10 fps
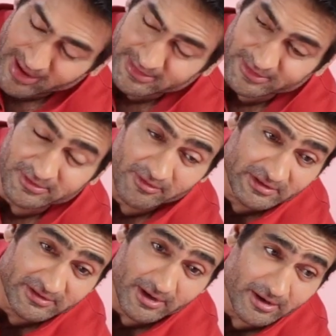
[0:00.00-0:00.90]
I just never
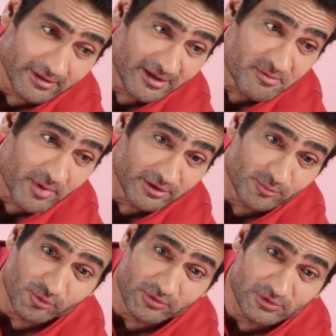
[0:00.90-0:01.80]
said anything about the
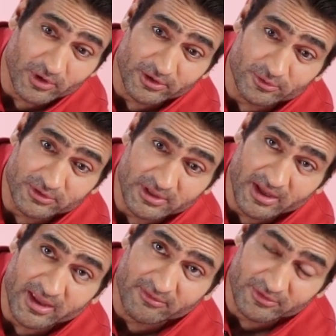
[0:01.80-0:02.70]
movie, so I don't think
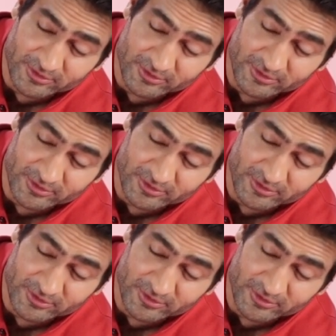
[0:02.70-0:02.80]
I ever